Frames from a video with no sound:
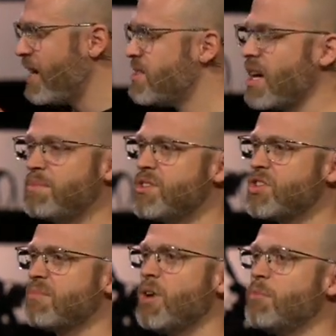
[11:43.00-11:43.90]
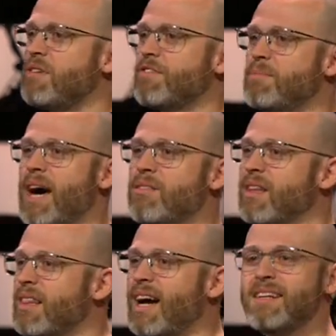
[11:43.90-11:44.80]
you a heads up, in just a moment from now,
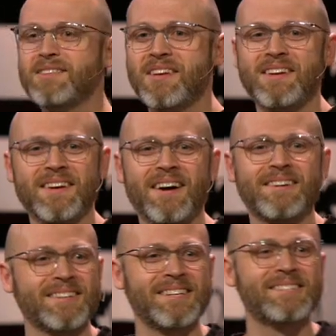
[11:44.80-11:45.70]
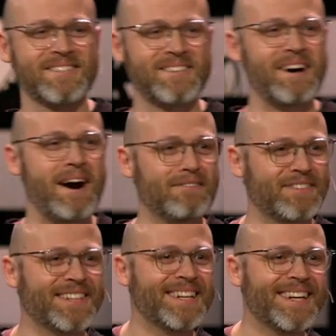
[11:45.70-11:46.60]
the lights are going to turn
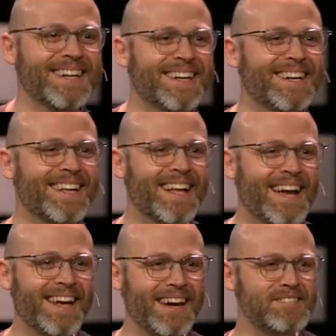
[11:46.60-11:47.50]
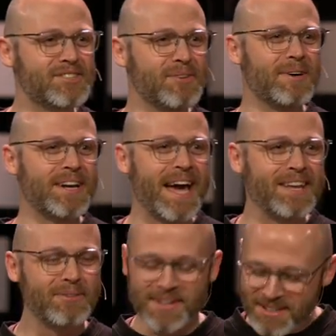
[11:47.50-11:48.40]
off. And I just don't want
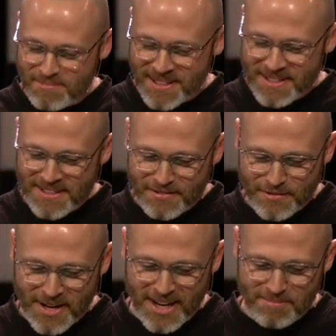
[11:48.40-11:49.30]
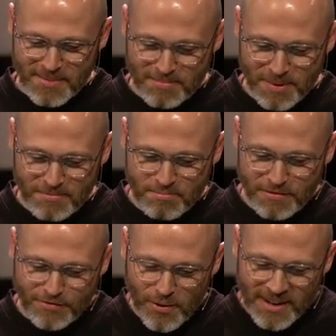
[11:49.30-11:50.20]
anyone to be afraid. But
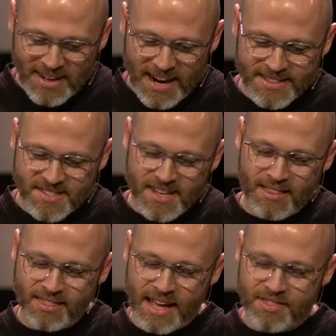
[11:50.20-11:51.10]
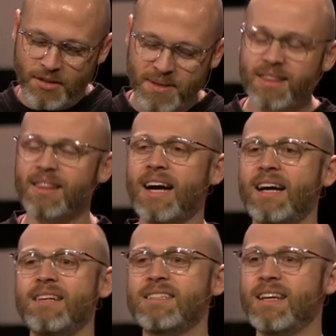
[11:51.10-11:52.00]
before God said, let there be
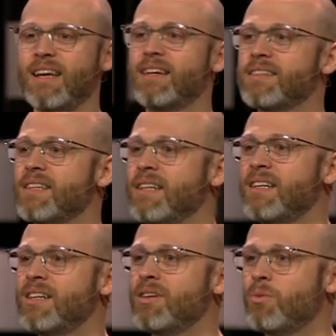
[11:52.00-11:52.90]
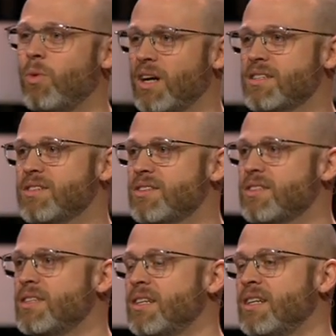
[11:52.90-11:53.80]
light, it
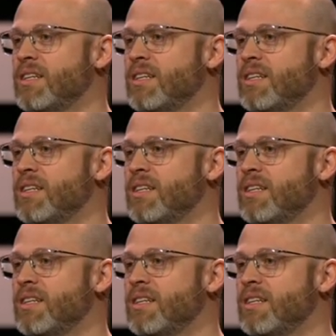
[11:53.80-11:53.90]
was